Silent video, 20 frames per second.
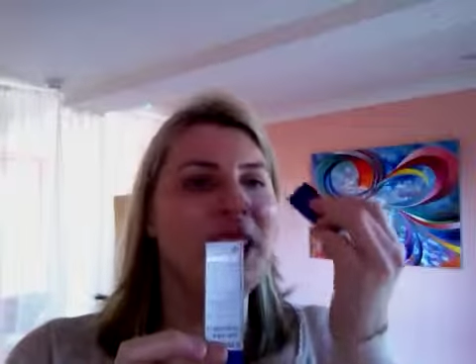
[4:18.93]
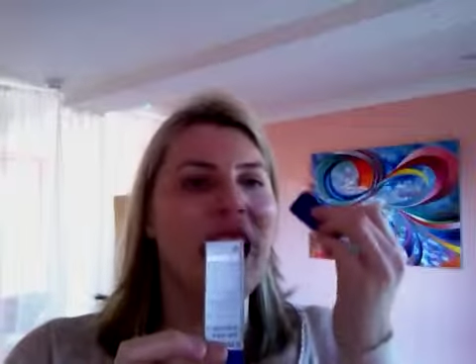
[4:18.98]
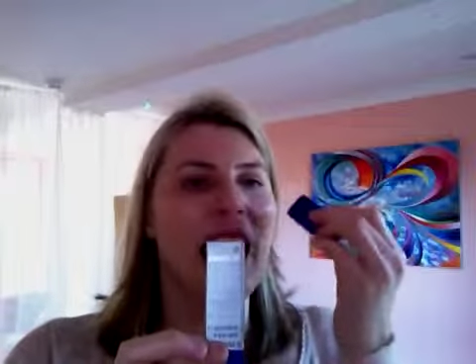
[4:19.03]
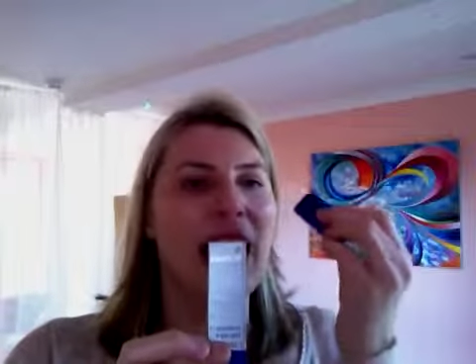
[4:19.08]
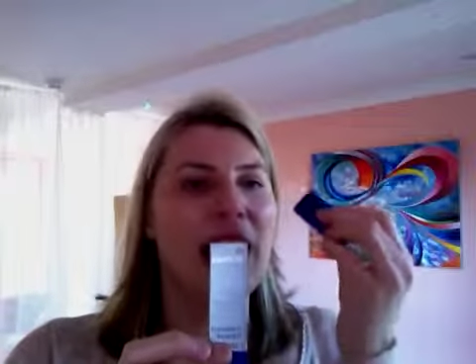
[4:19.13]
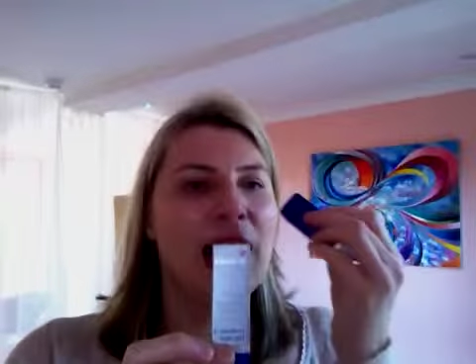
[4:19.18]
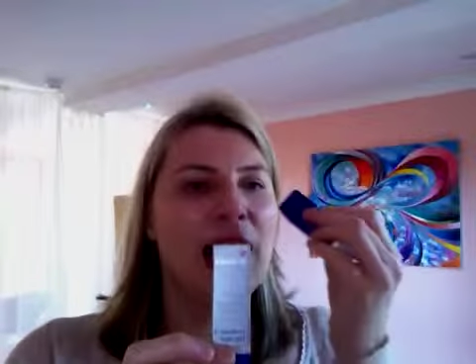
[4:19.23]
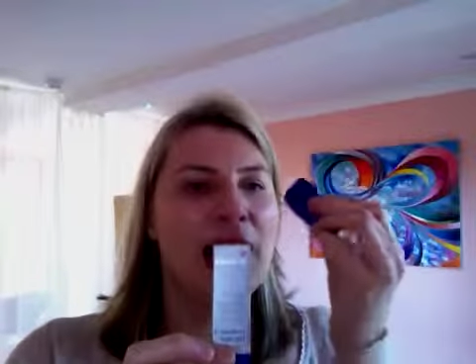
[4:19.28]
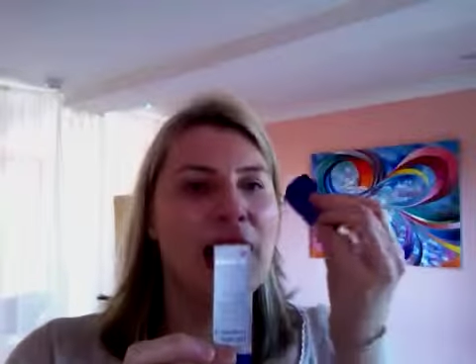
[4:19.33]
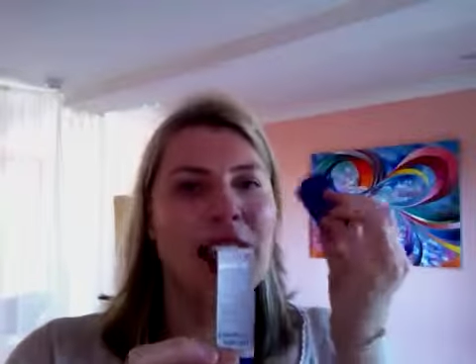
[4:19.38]

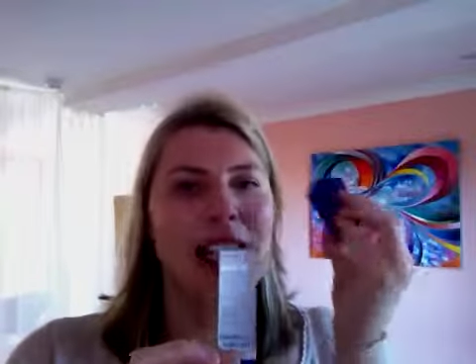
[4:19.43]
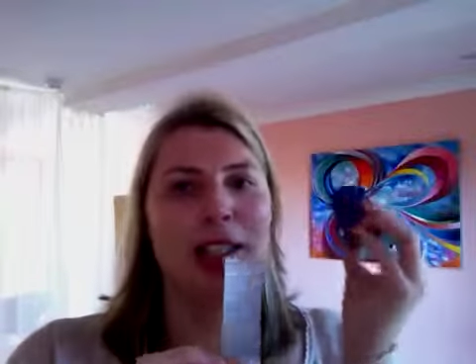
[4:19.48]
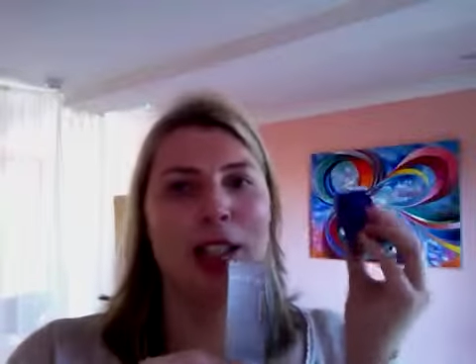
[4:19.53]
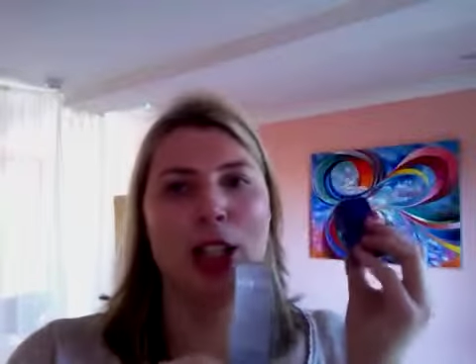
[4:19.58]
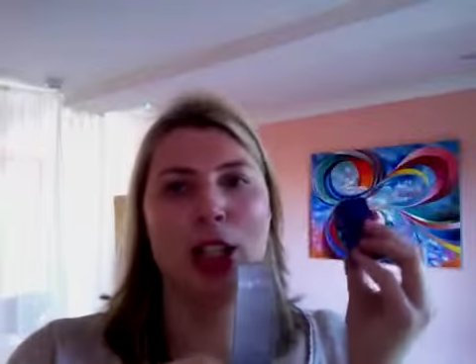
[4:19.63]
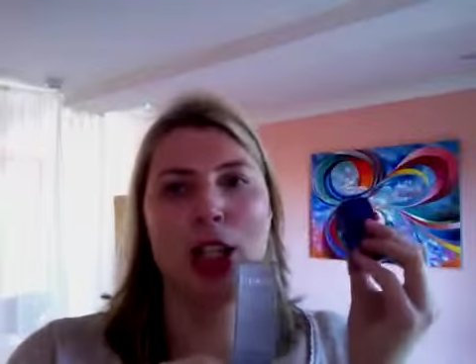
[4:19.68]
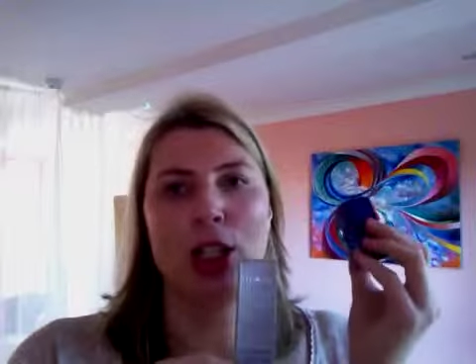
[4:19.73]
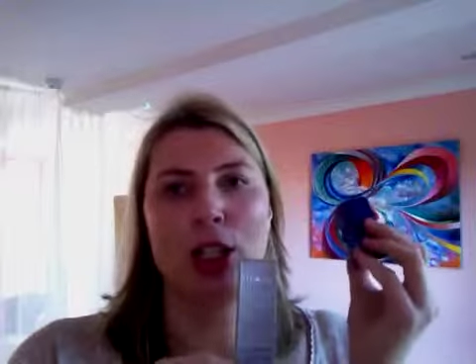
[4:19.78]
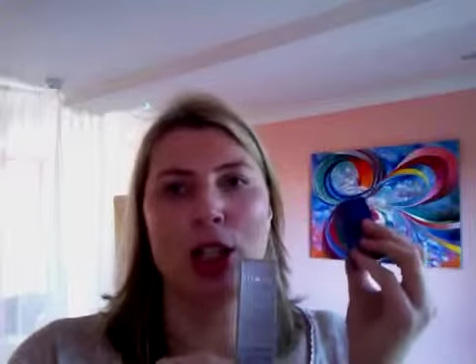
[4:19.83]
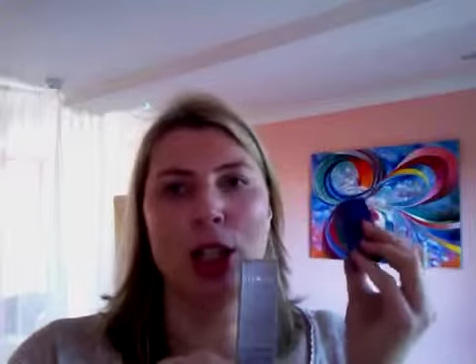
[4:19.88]
any things
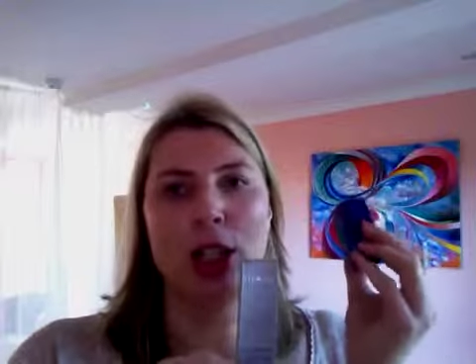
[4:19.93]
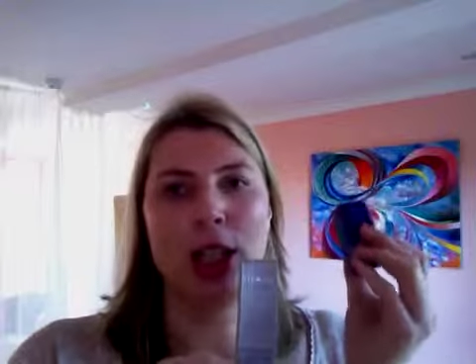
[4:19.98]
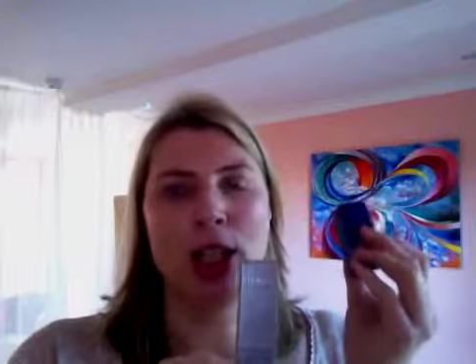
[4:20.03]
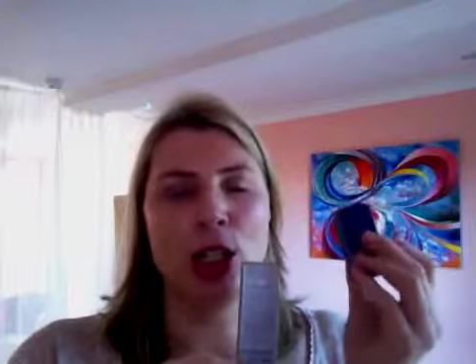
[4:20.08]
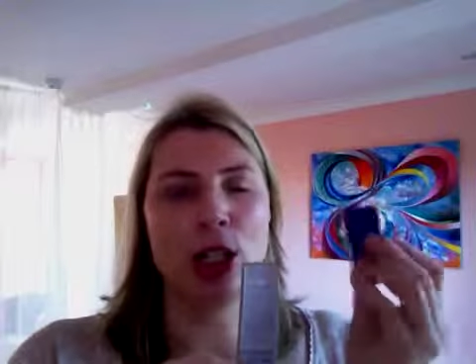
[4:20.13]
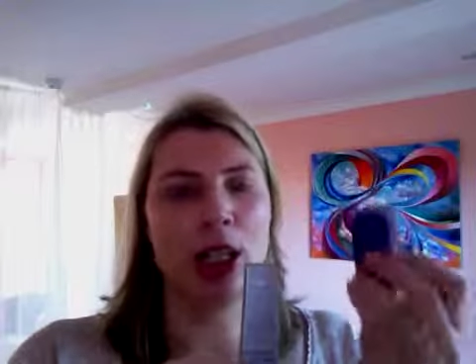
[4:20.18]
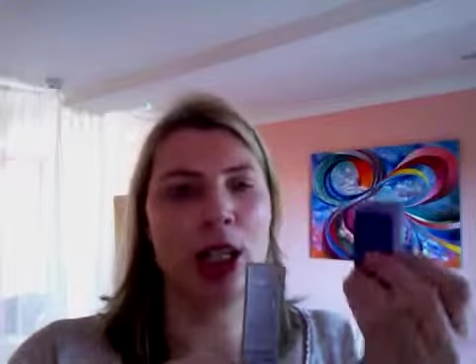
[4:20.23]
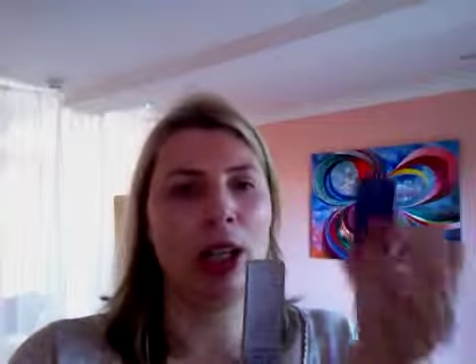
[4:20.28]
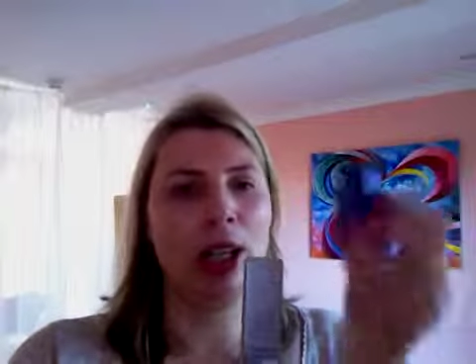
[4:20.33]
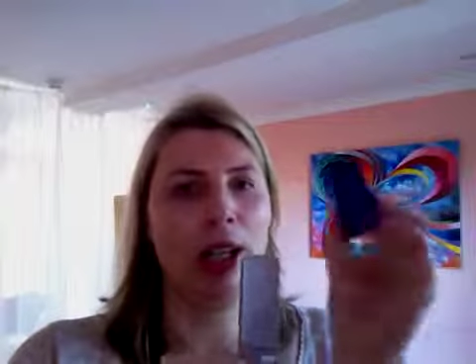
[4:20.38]
that you don't
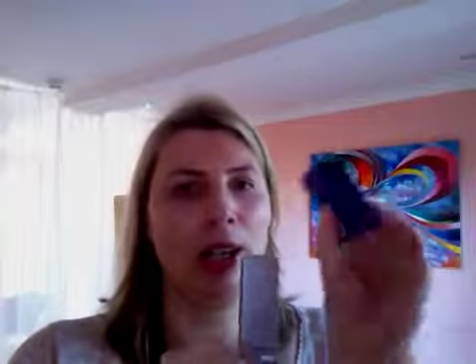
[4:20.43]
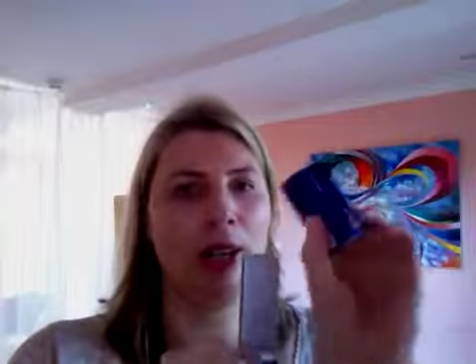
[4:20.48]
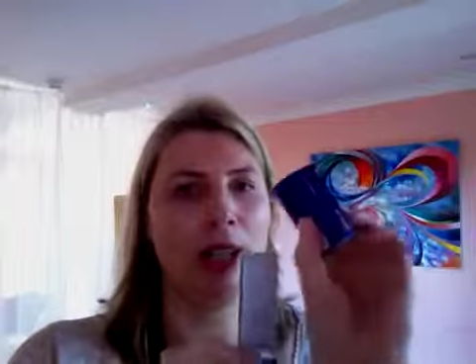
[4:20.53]
actually like.